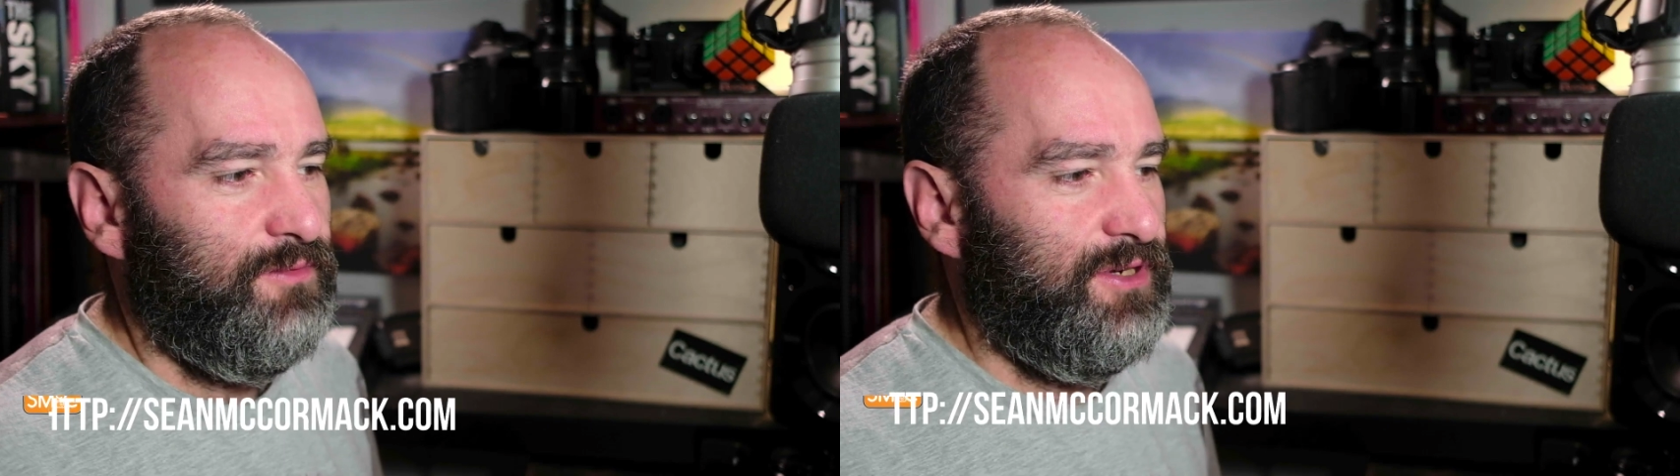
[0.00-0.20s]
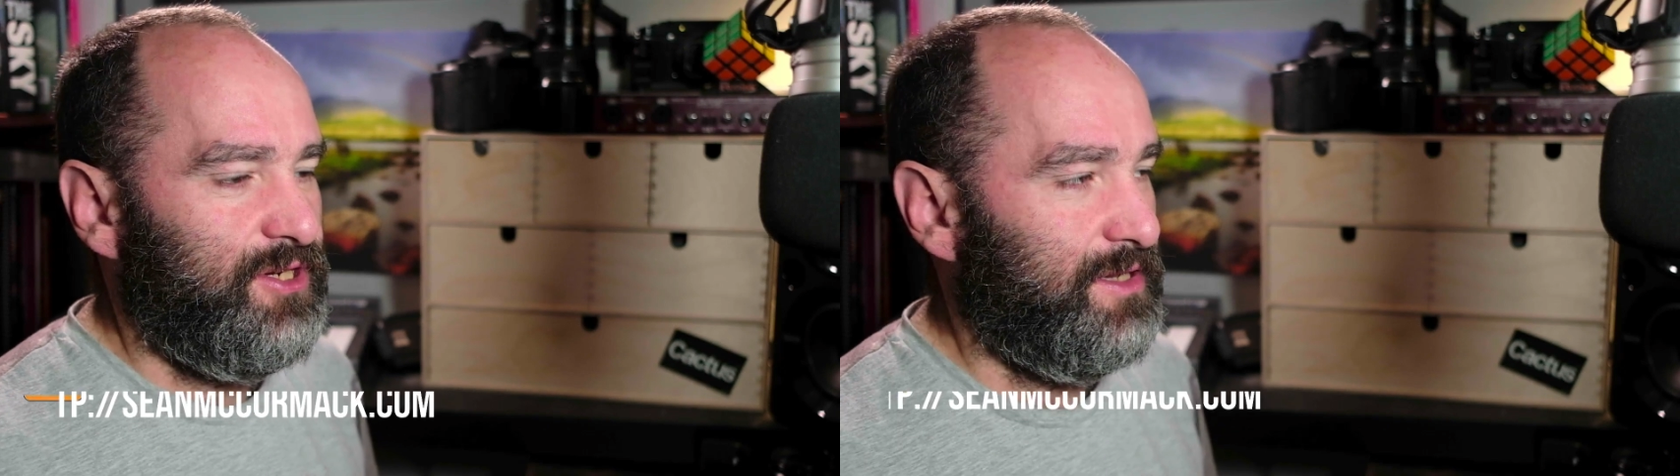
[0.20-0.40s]

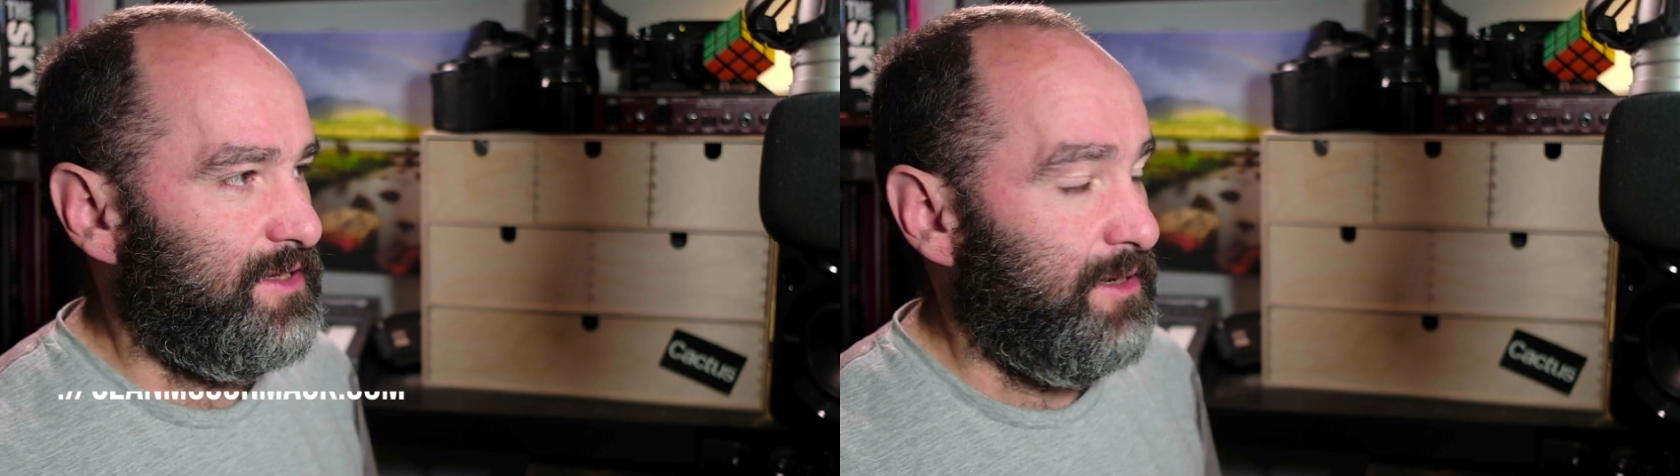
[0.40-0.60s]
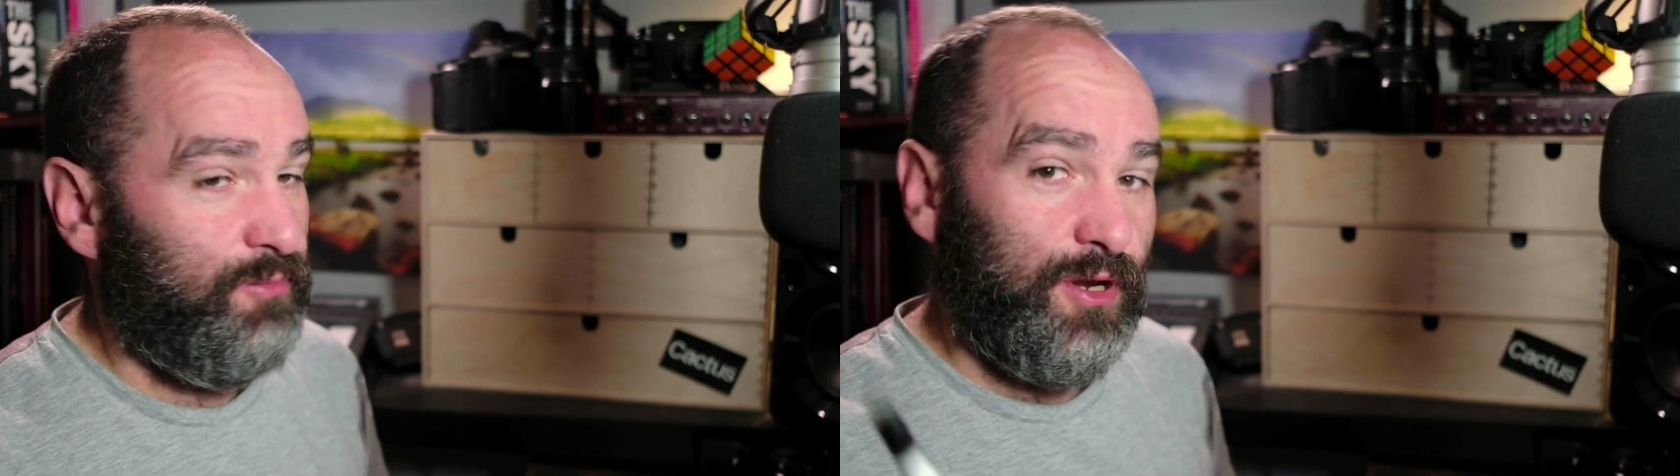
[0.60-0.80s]
We shall
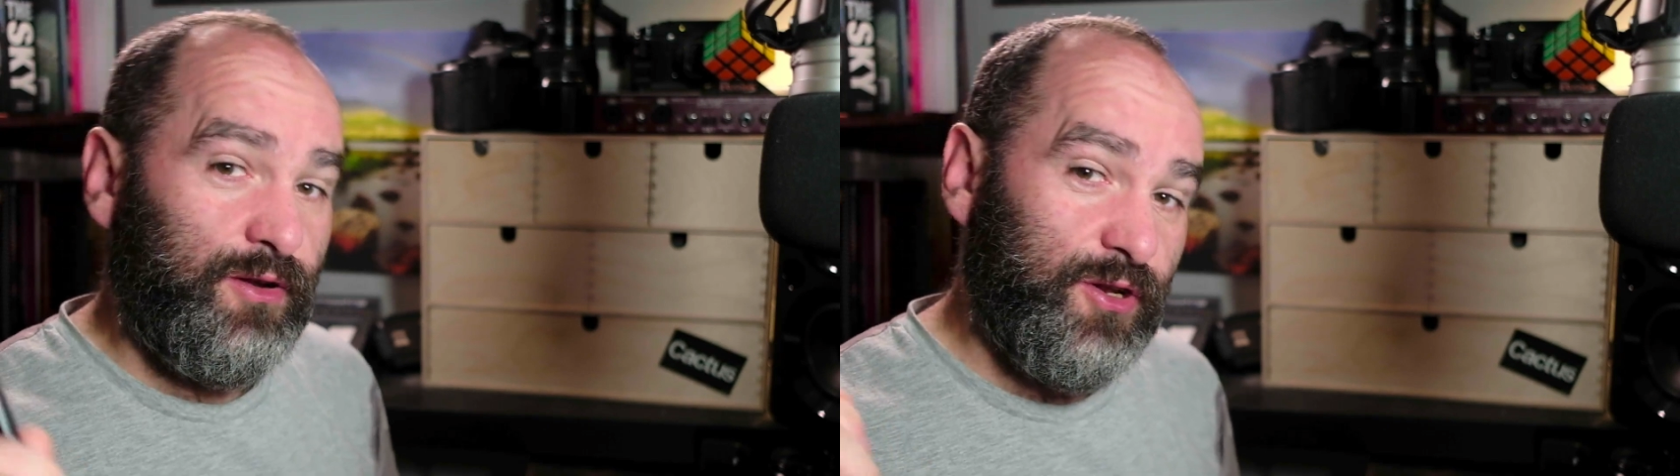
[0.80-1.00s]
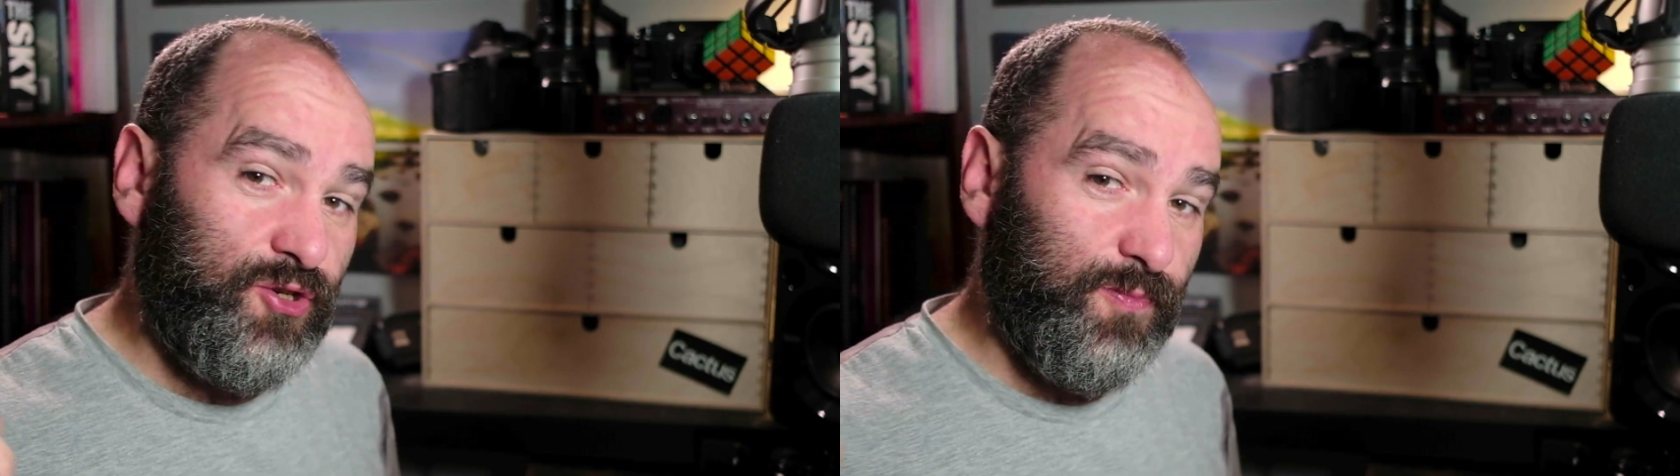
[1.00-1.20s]
see. But
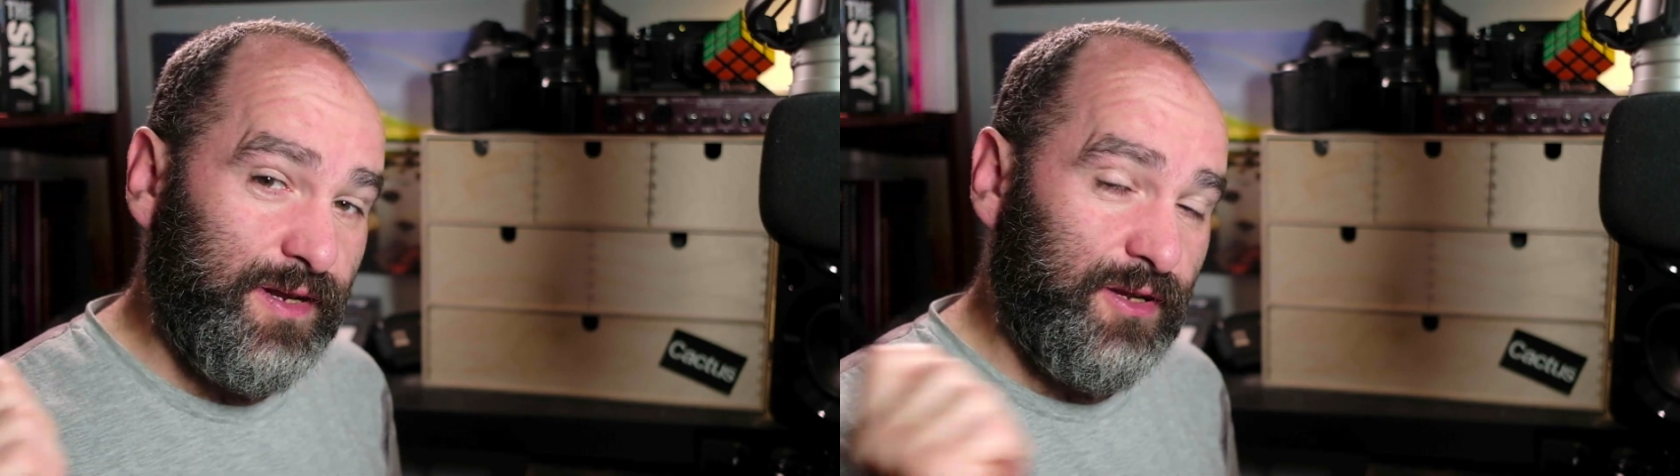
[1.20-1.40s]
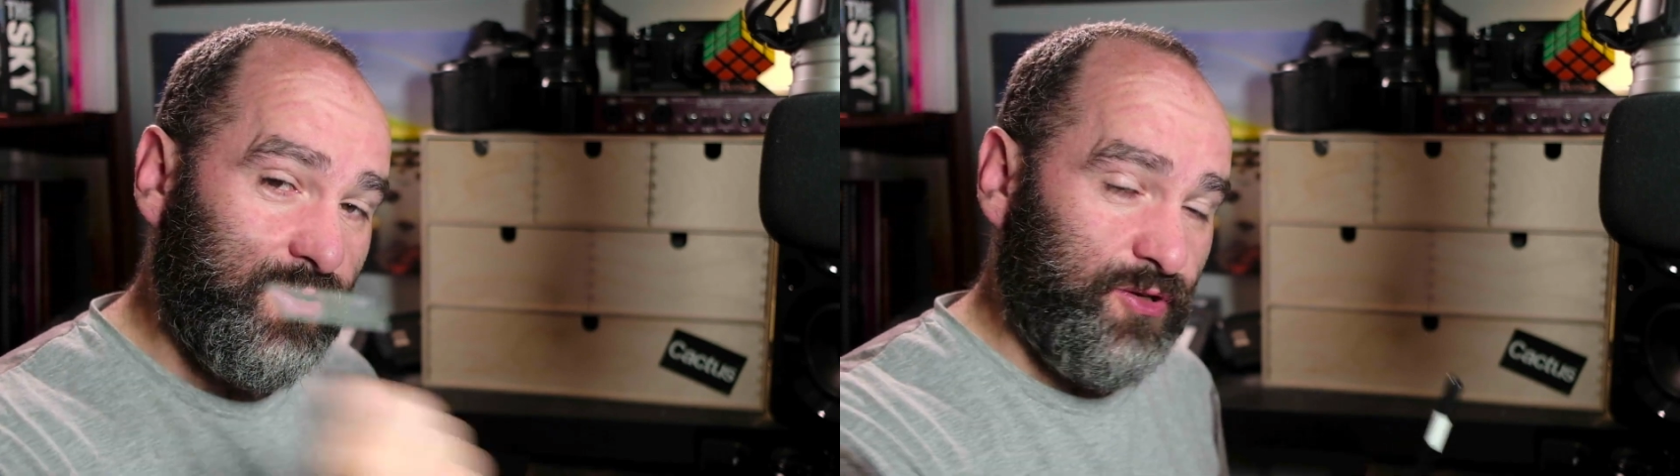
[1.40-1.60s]
I'm going to jump
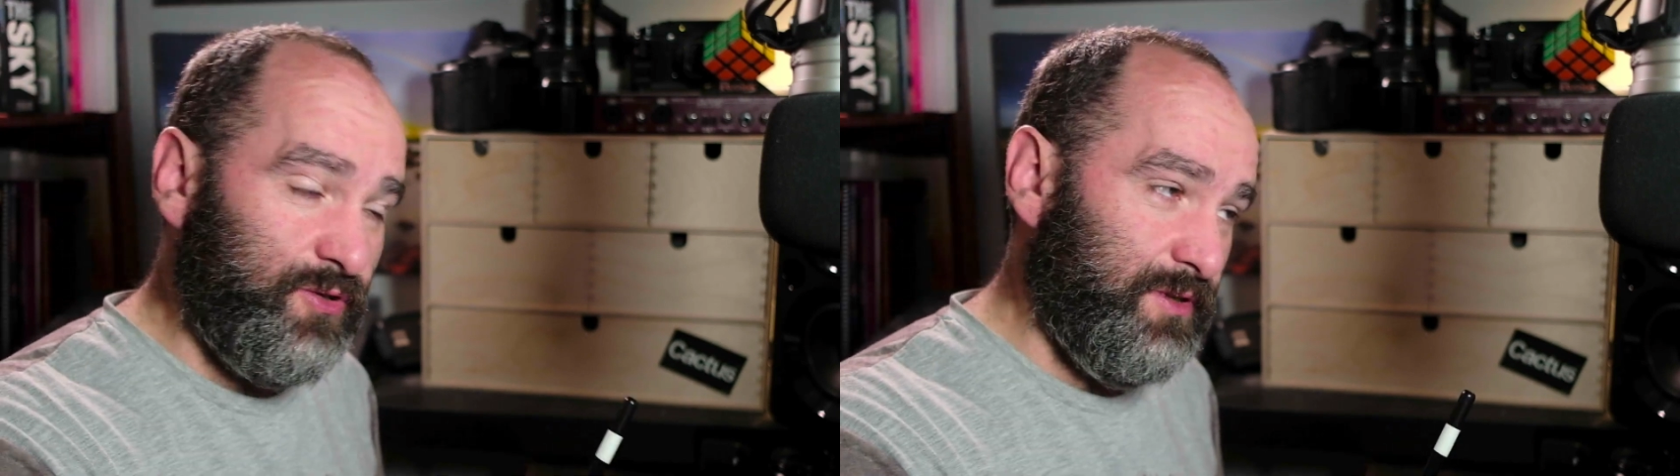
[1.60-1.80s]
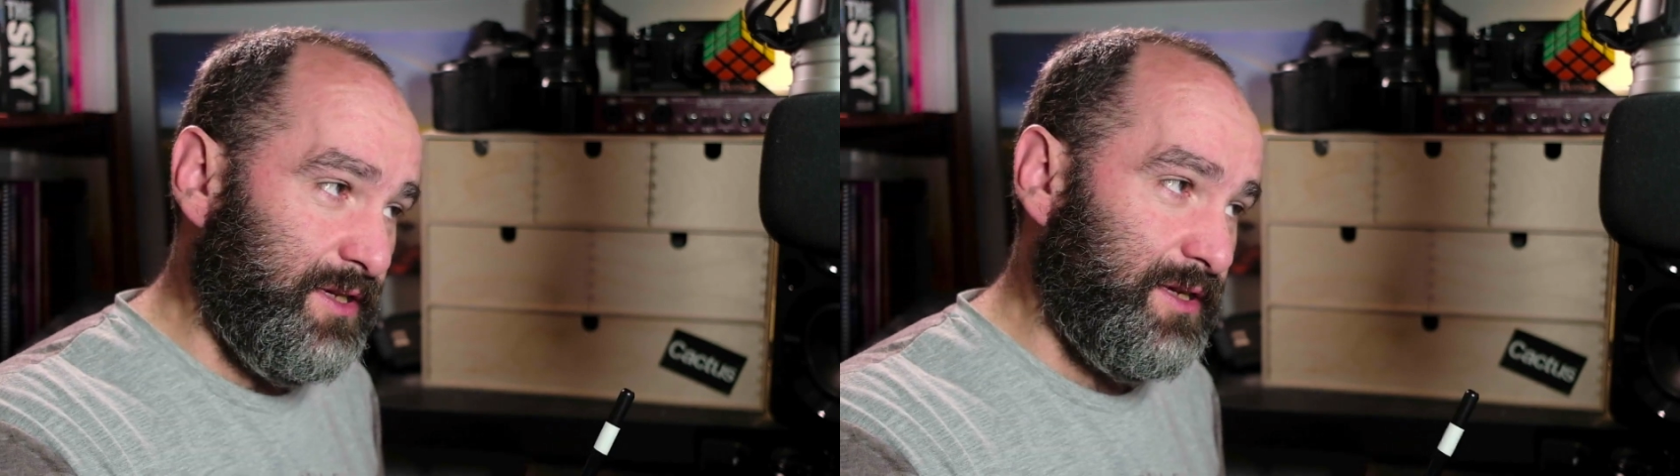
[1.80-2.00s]
in, I'm going to
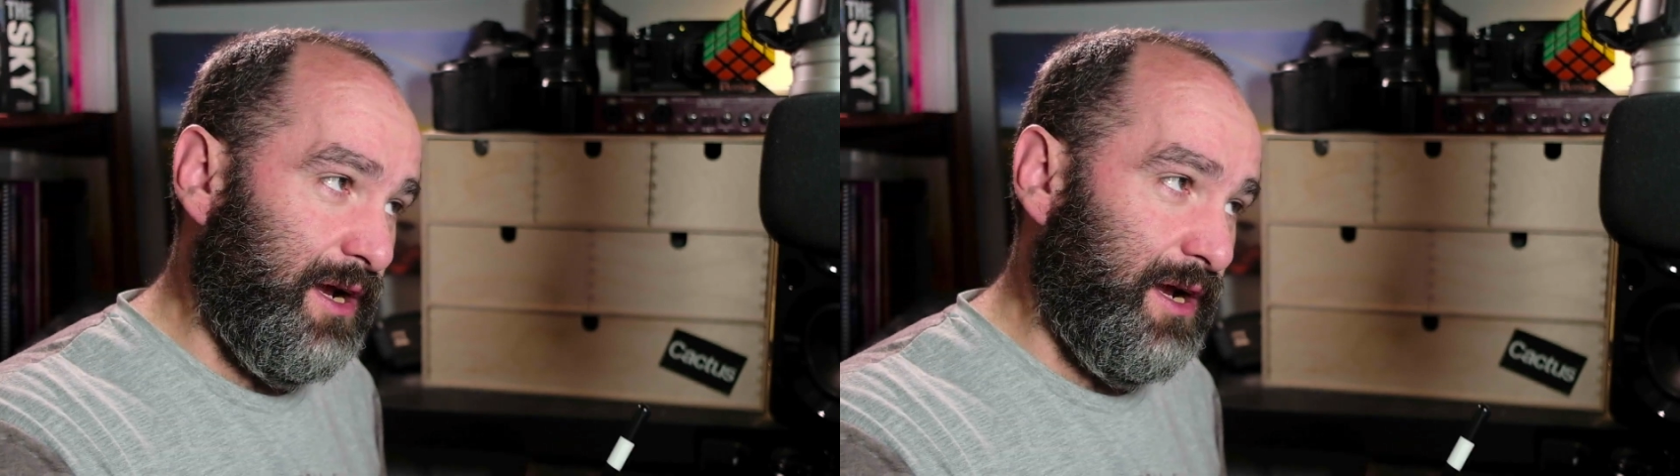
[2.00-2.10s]
do this,